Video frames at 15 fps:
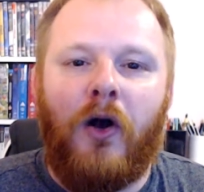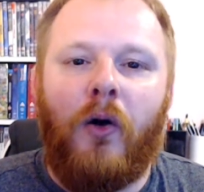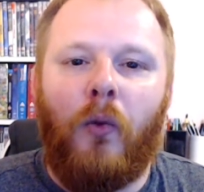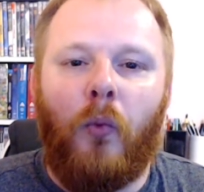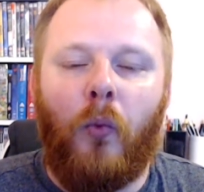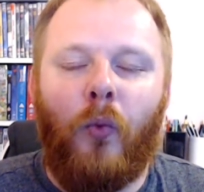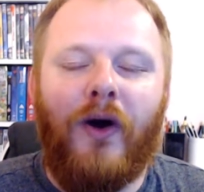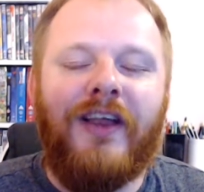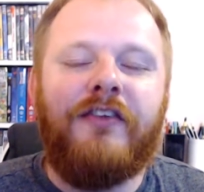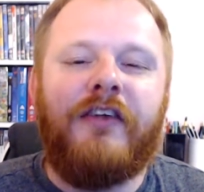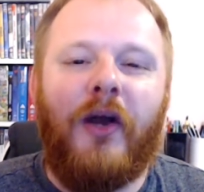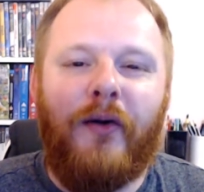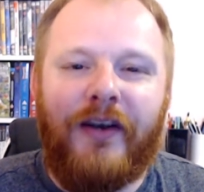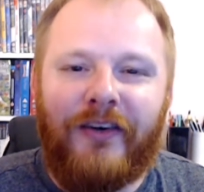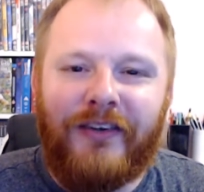What is
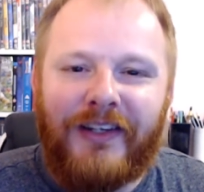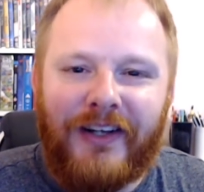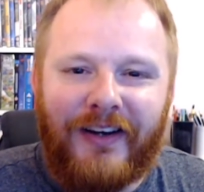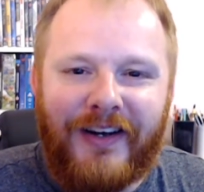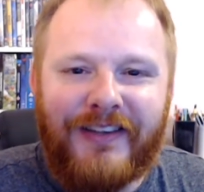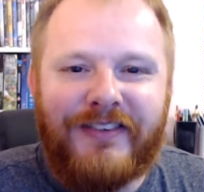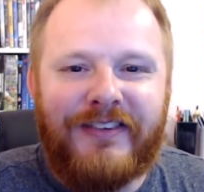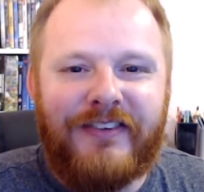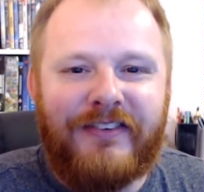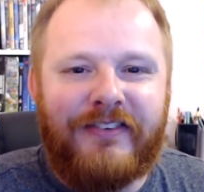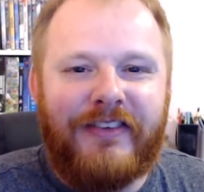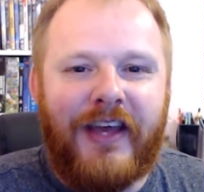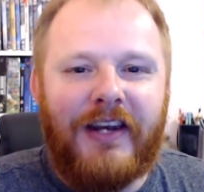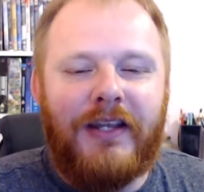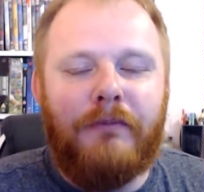going on, guys?
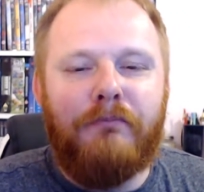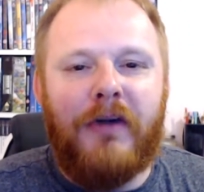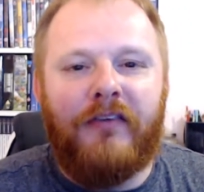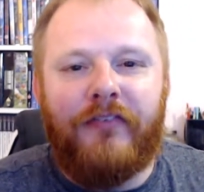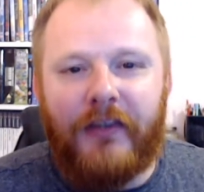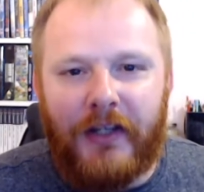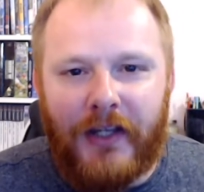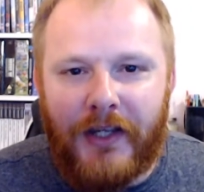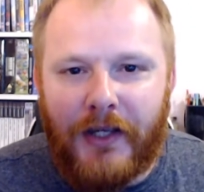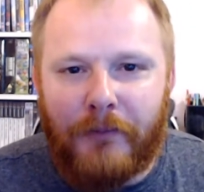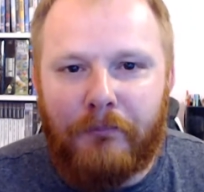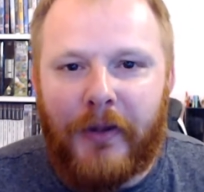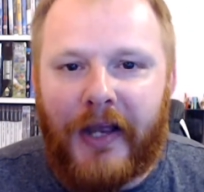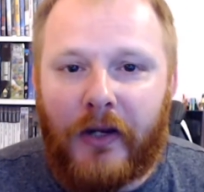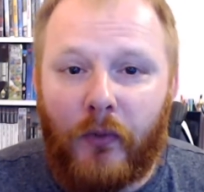Steadymuffin here,
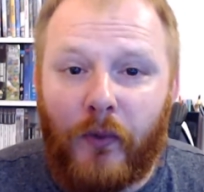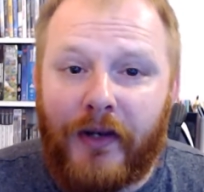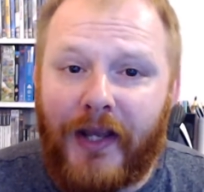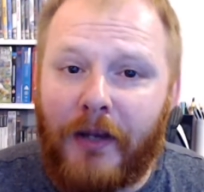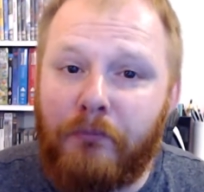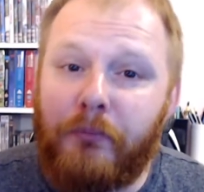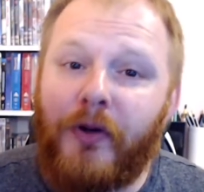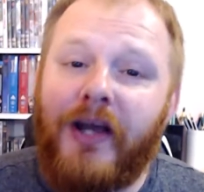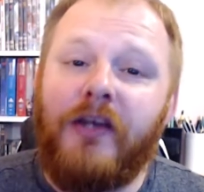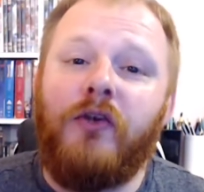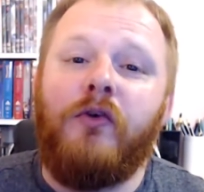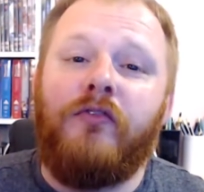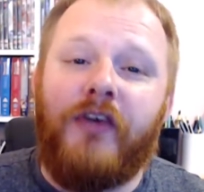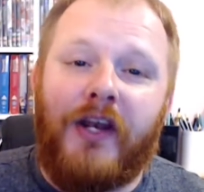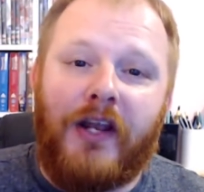back with a brand
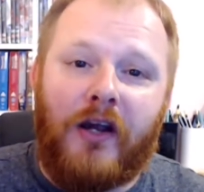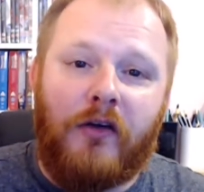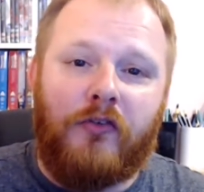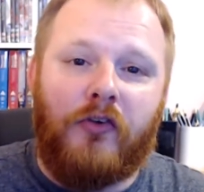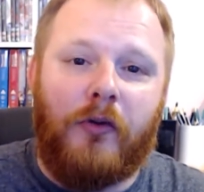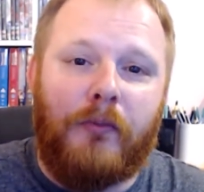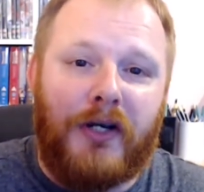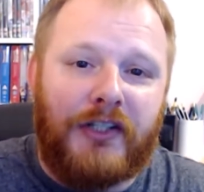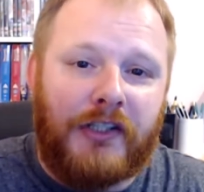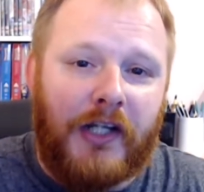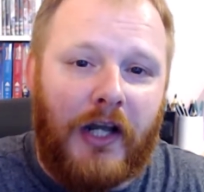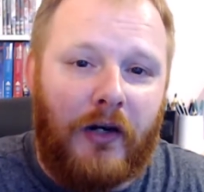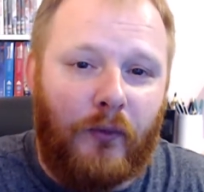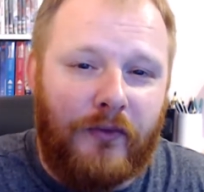new video for my channel.